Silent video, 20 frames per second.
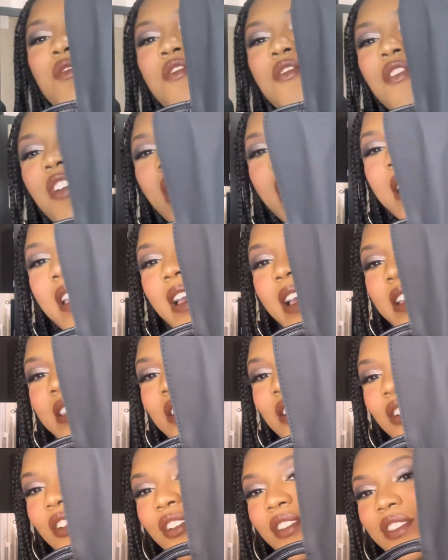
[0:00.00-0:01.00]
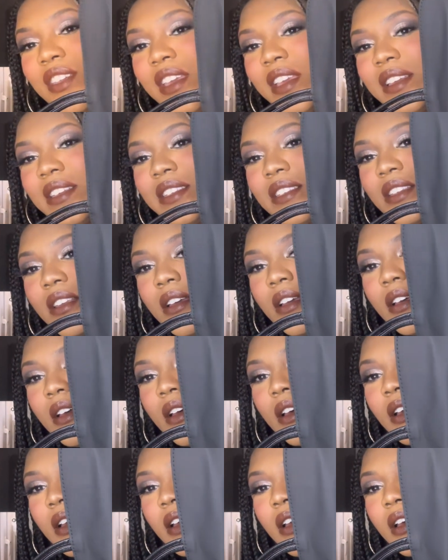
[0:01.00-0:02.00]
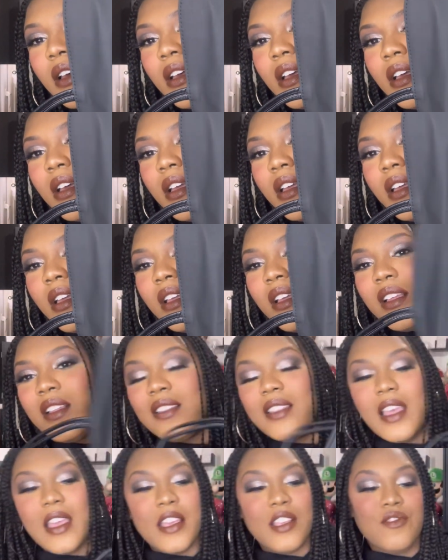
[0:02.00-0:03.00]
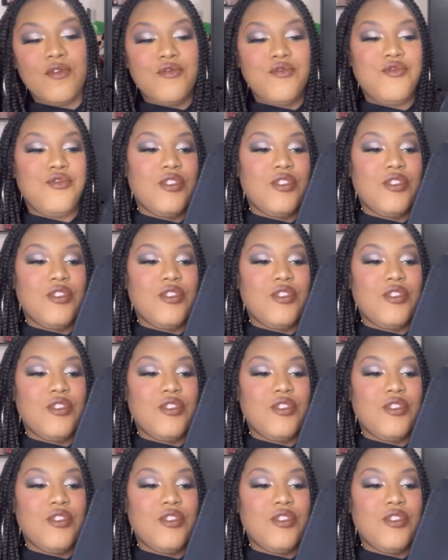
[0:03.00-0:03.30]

all right guys look at this that is